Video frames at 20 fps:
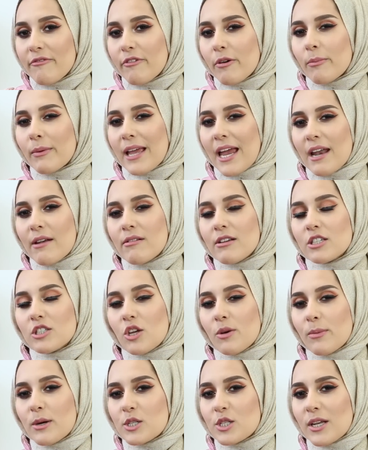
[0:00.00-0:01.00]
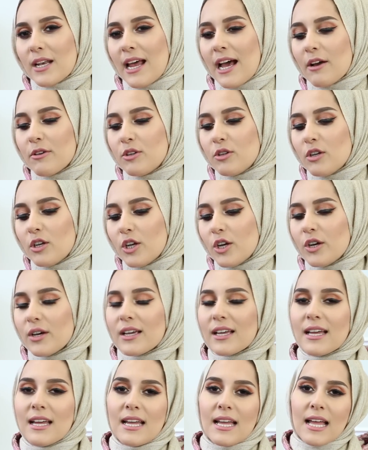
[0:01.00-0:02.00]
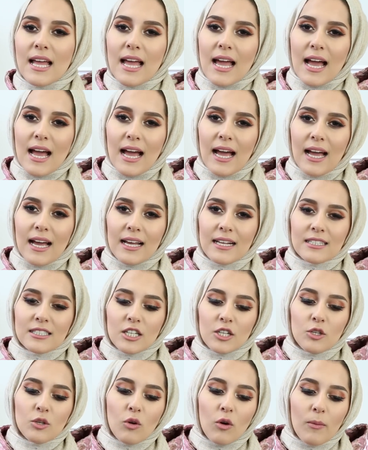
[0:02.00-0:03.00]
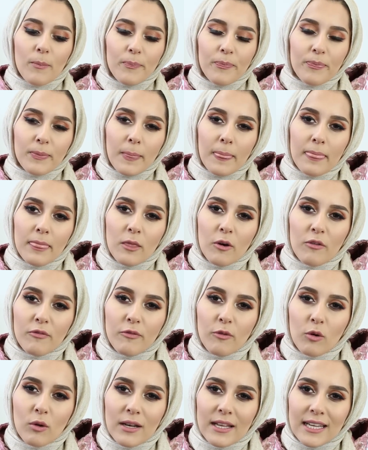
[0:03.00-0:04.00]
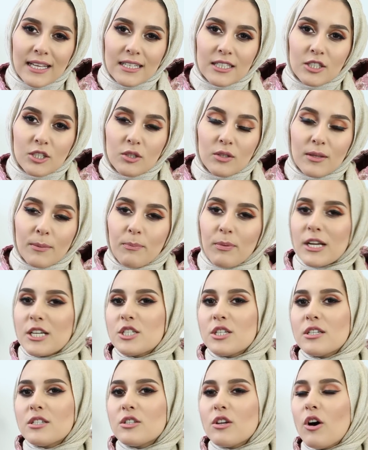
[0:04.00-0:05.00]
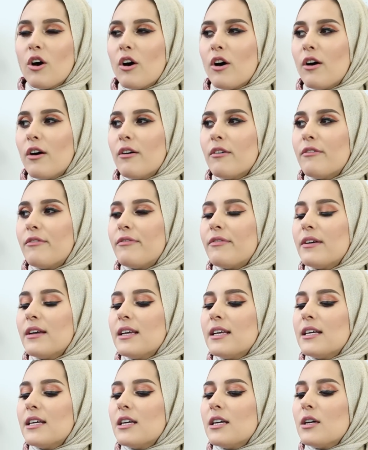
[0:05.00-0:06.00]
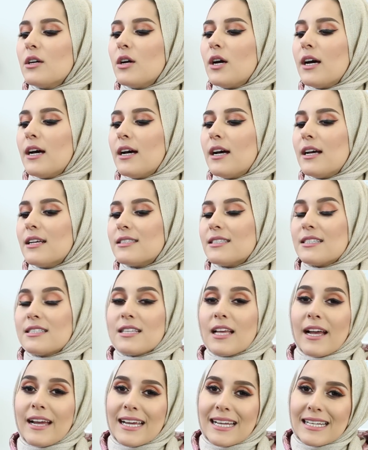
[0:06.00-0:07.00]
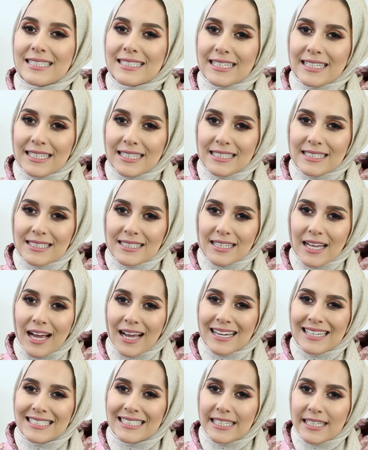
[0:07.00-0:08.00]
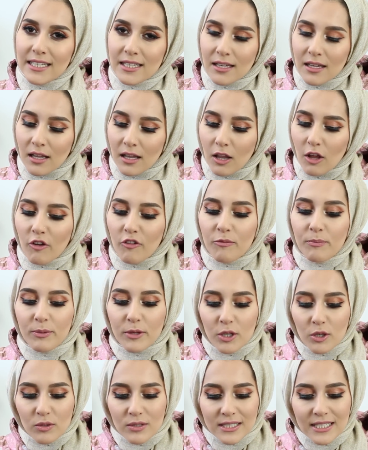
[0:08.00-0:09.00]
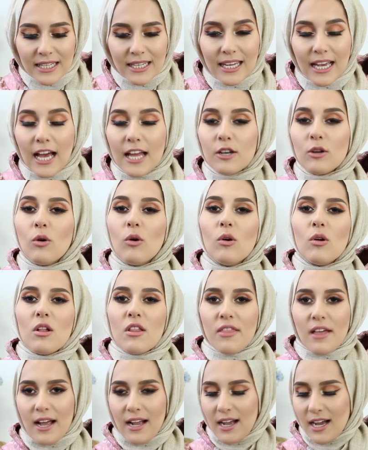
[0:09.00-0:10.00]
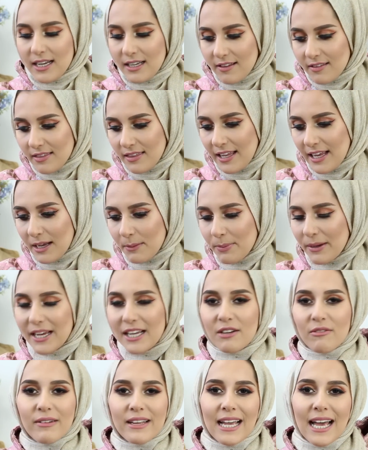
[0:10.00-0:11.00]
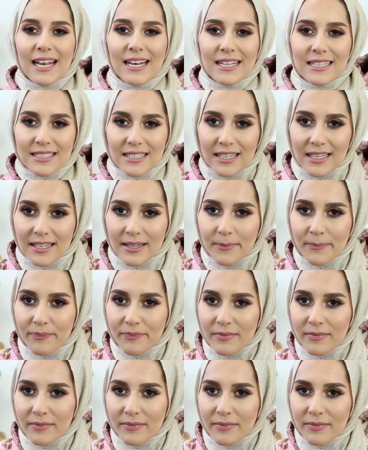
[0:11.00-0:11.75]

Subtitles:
from caring so much on how you look and not falling into the pressures of society's ideal of beauty and all that kind of thing. But in reality,